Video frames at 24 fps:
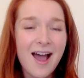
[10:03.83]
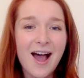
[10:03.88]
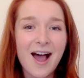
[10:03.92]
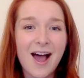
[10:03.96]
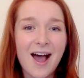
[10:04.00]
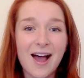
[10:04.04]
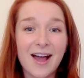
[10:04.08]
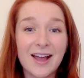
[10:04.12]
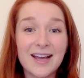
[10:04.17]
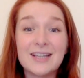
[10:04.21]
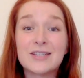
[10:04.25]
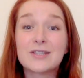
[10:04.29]

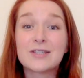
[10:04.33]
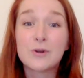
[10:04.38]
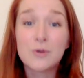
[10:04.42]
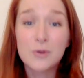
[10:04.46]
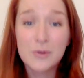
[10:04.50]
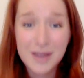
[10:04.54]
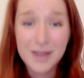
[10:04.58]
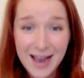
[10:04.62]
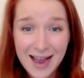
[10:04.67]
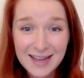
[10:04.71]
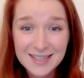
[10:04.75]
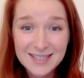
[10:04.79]
It's
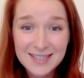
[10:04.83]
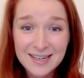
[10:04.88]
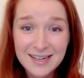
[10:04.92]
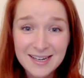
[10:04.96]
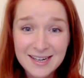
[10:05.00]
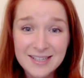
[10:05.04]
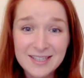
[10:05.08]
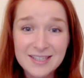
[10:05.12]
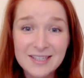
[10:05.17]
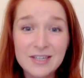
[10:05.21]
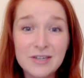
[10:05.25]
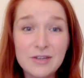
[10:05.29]
called
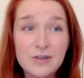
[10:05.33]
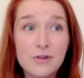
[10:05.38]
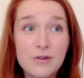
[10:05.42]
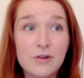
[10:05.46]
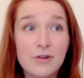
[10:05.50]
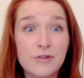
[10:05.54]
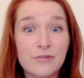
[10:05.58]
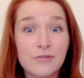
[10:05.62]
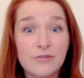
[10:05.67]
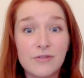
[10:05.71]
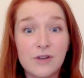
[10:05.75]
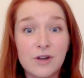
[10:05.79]
Catalyst. You
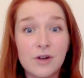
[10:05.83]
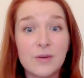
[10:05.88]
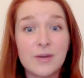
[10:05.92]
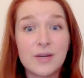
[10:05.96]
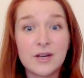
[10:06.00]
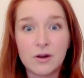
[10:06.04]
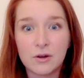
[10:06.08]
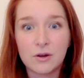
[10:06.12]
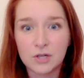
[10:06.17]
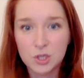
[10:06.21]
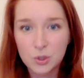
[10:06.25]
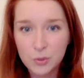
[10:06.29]
can follow it
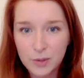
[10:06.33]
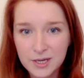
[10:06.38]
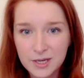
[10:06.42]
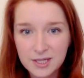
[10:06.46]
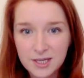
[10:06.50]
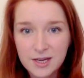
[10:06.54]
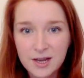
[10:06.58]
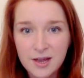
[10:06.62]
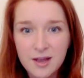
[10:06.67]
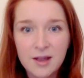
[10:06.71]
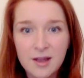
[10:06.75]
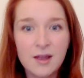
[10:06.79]
on
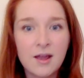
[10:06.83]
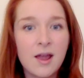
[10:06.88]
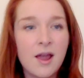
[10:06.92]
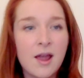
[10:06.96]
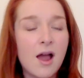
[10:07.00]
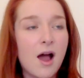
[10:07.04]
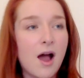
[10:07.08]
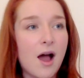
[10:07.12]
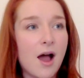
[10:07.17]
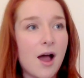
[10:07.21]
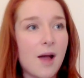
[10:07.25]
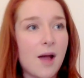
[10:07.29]
Twitter.
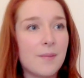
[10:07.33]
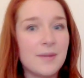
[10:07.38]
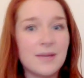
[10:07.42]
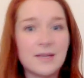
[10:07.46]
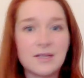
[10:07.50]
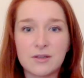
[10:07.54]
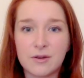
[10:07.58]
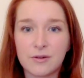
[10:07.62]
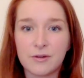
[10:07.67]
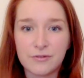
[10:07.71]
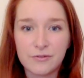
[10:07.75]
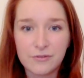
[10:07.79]

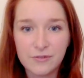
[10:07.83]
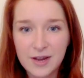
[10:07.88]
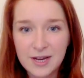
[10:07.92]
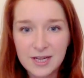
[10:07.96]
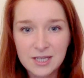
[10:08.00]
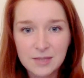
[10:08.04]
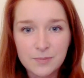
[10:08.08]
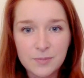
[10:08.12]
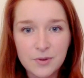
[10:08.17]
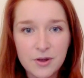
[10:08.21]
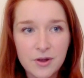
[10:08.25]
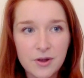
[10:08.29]
It's on
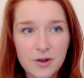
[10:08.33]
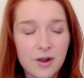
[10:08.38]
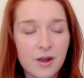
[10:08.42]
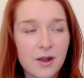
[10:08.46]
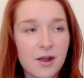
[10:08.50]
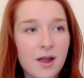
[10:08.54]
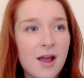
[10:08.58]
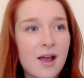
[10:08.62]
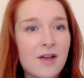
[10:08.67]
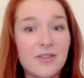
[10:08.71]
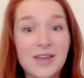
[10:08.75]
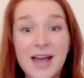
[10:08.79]
Facebook.
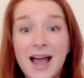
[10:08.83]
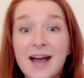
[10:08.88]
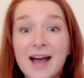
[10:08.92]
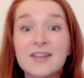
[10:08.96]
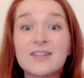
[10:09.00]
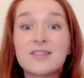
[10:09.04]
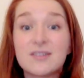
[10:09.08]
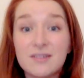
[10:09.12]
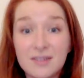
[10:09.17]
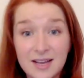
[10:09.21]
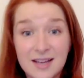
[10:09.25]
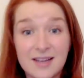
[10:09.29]
The
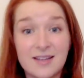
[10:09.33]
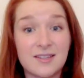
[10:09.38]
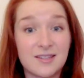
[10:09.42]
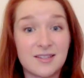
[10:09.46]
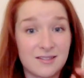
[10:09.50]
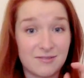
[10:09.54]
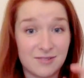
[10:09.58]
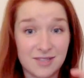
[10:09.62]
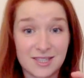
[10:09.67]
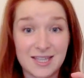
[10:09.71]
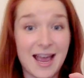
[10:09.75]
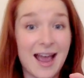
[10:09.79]
handle
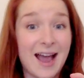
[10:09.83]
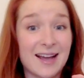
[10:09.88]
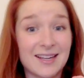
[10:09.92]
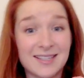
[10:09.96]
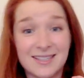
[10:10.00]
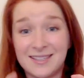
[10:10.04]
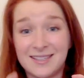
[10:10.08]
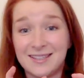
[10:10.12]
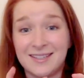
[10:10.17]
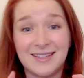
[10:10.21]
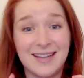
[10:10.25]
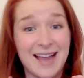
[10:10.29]
is
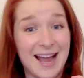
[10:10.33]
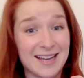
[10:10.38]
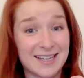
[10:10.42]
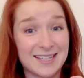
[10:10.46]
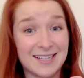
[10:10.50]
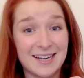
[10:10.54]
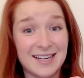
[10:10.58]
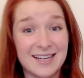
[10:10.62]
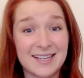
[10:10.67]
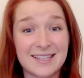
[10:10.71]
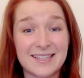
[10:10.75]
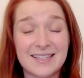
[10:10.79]
at
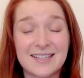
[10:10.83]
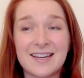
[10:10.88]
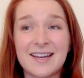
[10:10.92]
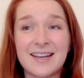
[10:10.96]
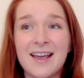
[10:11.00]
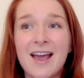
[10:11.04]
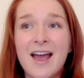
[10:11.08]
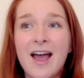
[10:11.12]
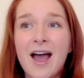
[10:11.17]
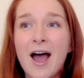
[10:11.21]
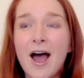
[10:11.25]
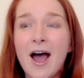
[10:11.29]
Catalyst.
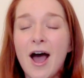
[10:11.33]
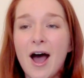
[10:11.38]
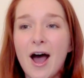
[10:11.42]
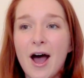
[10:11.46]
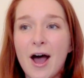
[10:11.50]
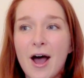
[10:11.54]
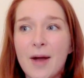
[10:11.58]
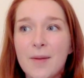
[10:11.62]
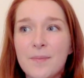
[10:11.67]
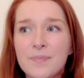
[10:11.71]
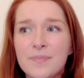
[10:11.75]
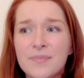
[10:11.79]

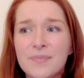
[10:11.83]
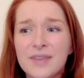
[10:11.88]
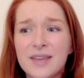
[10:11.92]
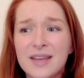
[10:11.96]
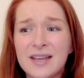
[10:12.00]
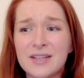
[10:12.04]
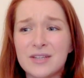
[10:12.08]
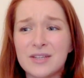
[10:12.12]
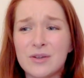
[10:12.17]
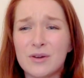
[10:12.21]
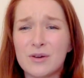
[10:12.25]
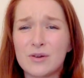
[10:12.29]

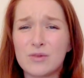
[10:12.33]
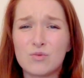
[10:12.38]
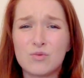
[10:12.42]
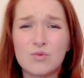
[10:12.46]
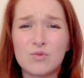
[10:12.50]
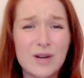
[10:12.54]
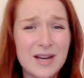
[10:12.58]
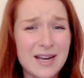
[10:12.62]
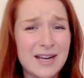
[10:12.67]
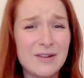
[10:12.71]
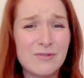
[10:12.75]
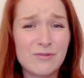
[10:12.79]
It's got a
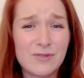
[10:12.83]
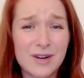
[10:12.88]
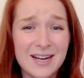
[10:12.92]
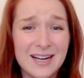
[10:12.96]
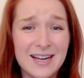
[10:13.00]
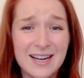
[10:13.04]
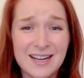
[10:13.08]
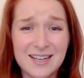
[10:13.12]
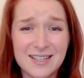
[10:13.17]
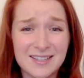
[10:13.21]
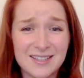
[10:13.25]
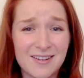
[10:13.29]
really,
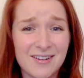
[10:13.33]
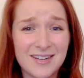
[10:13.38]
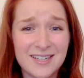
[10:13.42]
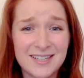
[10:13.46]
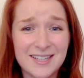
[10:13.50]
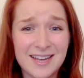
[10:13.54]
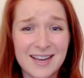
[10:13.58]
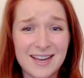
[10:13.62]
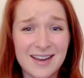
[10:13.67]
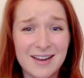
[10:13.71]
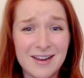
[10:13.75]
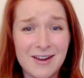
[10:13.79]
really
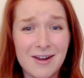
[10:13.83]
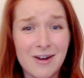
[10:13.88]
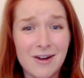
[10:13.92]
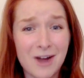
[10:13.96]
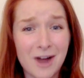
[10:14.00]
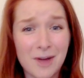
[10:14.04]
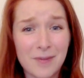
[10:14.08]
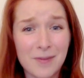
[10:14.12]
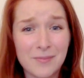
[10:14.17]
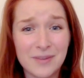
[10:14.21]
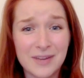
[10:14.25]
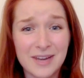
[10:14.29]
exciting young
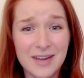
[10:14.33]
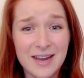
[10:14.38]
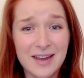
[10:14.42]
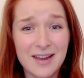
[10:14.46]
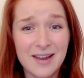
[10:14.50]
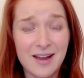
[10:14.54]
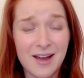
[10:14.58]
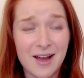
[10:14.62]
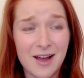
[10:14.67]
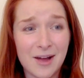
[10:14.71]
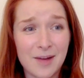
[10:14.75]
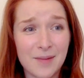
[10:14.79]

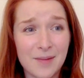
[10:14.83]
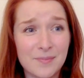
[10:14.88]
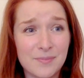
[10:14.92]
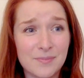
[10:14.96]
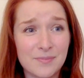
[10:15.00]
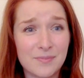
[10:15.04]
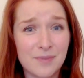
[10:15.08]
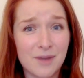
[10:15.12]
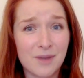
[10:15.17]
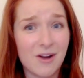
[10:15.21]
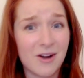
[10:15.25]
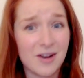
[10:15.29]
company
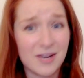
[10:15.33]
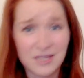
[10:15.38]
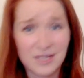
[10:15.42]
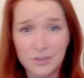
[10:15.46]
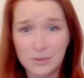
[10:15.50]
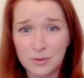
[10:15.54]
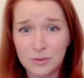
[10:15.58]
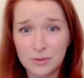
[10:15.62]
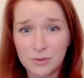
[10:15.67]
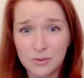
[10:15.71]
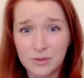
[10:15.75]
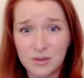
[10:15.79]
behind it
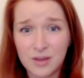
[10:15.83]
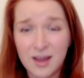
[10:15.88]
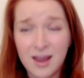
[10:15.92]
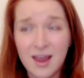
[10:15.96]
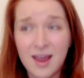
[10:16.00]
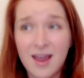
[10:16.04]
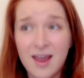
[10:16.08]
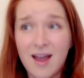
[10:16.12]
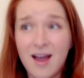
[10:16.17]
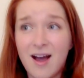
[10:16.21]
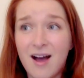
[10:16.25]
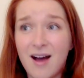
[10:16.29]
all.
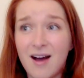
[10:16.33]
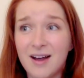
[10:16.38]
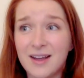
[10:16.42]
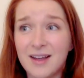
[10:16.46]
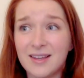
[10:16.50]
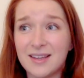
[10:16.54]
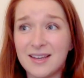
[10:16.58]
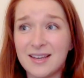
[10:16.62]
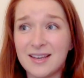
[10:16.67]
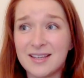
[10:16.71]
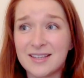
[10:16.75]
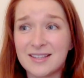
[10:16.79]
I
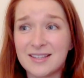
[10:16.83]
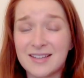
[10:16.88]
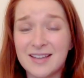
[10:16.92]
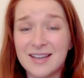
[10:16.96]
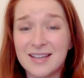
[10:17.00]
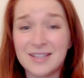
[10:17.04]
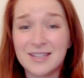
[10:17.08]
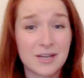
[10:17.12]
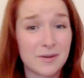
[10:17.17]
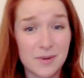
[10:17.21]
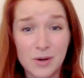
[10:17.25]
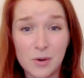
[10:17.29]
think it's
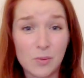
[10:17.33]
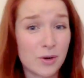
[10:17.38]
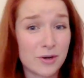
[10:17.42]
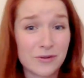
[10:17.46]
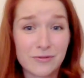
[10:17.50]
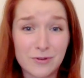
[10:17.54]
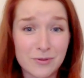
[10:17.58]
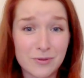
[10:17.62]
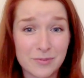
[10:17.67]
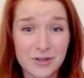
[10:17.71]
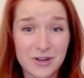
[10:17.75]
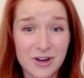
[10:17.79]
going to be a
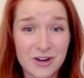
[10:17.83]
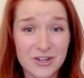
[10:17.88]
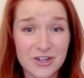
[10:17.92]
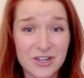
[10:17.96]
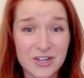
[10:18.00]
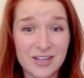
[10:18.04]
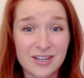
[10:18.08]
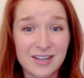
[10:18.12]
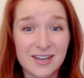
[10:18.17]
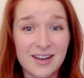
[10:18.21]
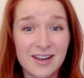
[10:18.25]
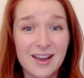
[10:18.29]
wonderful
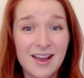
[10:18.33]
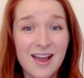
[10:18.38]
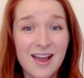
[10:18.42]
production.